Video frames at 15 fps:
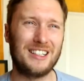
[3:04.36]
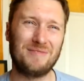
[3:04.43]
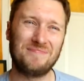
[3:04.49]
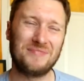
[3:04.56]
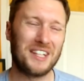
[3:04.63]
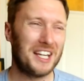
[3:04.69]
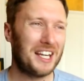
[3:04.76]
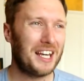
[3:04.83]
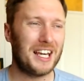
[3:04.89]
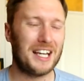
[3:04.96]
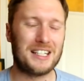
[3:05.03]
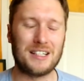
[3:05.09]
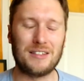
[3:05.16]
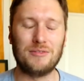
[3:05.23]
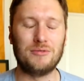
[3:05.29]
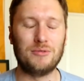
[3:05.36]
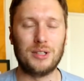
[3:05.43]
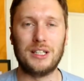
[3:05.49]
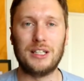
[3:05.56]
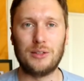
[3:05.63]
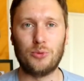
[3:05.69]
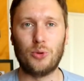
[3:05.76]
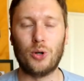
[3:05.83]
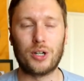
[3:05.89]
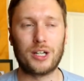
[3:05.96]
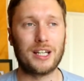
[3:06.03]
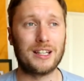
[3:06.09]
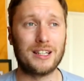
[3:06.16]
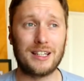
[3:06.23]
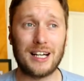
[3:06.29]
And it, it didn't really
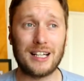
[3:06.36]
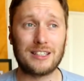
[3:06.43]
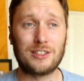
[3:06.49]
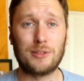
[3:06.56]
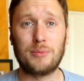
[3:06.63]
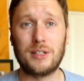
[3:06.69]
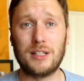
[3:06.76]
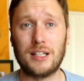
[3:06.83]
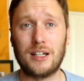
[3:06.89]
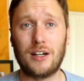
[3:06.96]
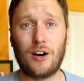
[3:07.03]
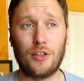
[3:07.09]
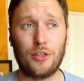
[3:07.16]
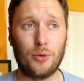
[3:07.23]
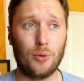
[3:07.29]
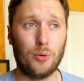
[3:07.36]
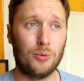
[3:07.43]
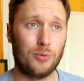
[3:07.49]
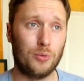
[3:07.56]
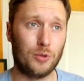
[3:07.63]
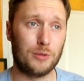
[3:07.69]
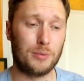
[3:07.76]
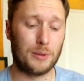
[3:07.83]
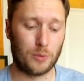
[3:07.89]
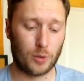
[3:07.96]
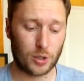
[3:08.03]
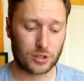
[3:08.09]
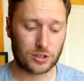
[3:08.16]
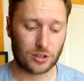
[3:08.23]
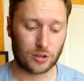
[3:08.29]
work, and that's something that I thought would have been
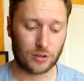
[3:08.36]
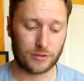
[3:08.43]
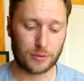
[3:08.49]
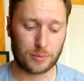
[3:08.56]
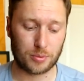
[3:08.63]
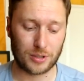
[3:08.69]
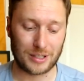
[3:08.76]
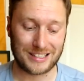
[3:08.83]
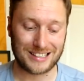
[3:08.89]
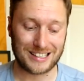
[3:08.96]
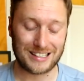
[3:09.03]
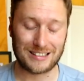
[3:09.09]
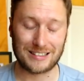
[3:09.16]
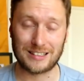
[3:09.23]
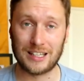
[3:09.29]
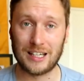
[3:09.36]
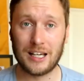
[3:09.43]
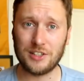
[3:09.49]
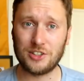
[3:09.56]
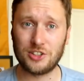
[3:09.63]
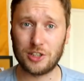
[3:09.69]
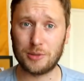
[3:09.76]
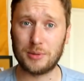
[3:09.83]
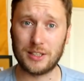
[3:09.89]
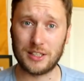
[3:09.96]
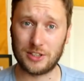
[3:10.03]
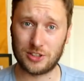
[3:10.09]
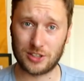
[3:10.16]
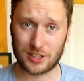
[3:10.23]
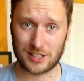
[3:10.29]
worked on over pre-season. He
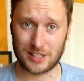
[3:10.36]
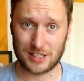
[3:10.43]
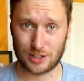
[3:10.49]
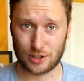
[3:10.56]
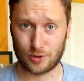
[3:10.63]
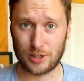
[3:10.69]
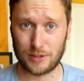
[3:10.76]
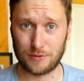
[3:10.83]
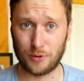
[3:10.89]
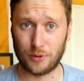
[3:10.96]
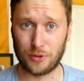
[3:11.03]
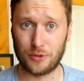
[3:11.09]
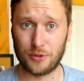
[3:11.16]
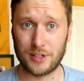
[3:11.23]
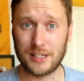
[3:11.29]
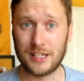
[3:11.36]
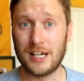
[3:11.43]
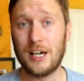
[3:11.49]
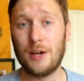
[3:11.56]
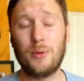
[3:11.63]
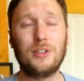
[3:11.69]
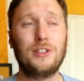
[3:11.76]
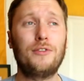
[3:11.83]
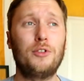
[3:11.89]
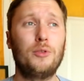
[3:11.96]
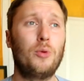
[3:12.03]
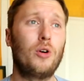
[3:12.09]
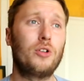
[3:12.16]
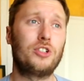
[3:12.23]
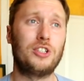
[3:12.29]
stubbornly stuck to this 3-4-3, whereas if
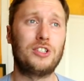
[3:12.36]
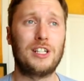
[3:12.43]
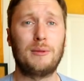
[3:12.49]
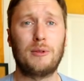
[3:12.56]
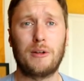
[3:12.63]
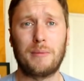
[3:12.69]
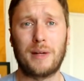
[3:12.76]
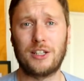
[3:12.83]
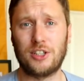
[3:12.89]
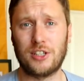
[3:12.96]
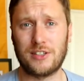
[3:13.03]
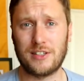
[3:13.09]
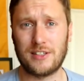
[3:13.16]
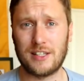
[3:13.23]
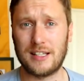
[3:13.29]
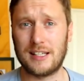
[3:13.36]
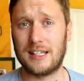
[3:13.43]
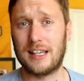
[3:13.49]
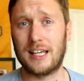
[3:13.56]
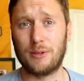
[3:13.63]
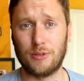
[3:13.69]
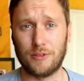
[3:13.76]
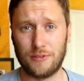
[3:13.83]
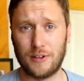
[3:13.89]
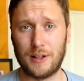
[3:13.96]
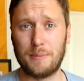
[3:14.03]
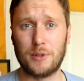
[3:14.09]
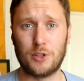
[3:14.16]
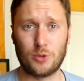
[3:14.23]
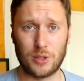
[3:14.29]
you watch a team like Manchester City, they will
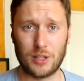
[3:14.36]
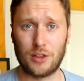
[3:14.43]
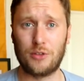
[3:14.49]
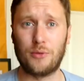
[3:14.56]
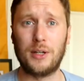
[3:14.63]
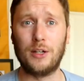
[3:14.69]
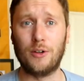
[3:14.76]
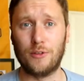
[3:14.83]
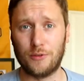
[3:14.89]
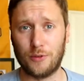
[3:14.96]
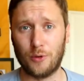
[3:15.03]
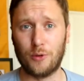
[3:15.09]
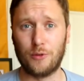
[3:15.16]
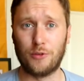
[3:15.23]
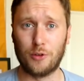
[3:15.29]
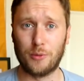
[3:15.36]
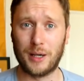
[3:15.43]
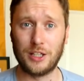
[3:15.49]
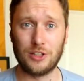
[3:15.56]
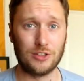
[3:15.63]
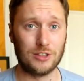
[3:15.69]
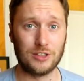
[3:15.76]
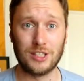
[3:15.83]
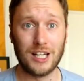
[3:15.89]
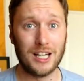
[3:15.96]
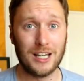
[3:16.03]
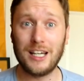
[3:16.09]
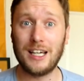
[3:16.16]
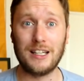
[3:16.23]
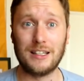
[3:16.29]
flip between three or four formations
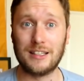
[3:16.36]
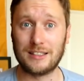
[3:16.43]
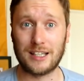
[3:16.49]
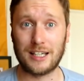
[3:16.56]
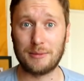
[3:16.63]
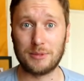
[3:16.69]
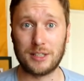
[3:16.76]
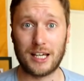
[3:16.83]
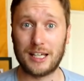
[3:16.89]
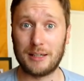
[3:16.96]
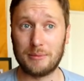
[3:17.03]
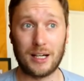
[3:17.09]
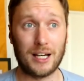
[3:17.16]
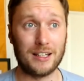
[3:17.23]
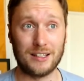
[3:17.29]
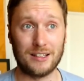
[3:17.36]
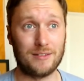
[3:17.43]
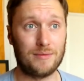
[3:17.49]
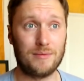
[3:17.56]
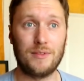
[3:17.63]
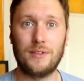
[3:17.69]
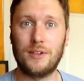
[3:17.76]
in the same game and